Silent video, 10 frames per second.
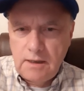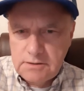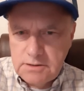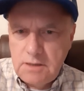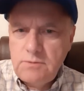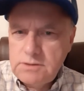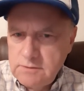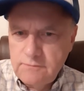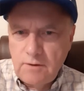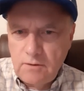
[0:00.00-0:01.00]
She was
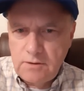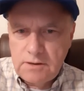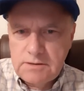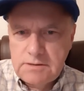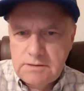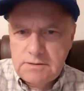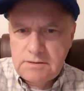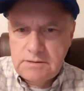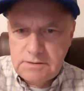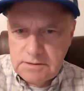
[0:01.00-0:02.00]
devoted
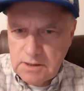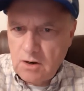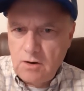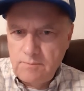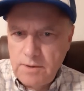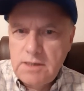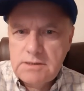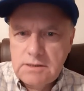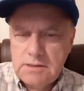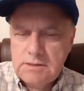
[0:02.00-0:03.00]
to her
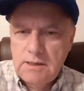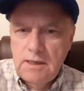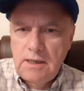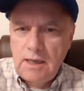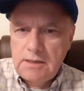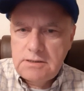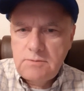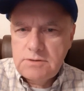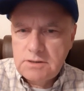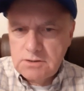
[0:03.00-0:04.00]
business and she
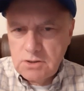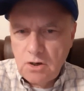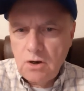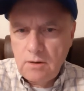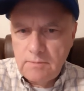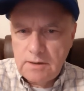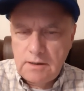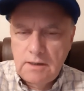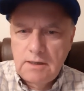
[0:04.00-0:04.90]
was determined